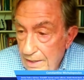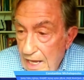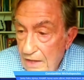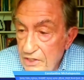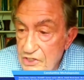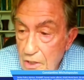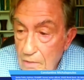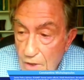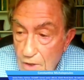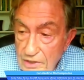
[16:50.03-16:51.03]
Now, the
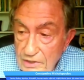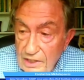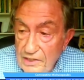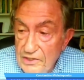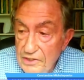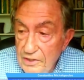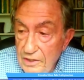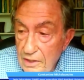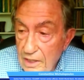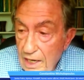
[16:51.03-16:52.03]

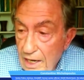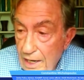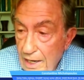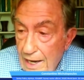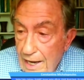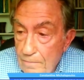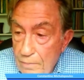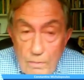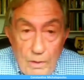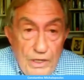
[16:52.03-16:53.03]
geopolitics are
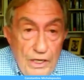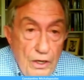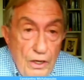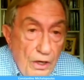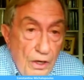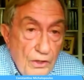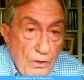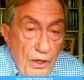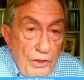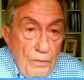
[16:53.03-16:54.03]
probably
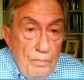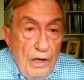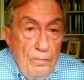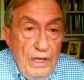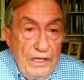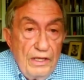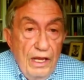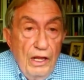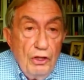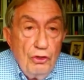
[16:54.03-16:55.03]
not going to permit
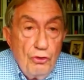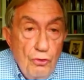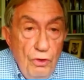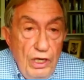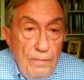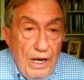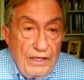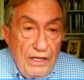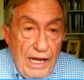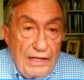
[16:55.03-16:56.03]
truly
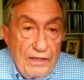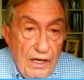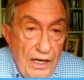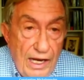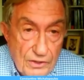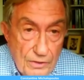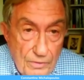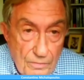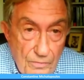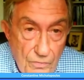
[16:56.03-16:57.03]
multilateral action.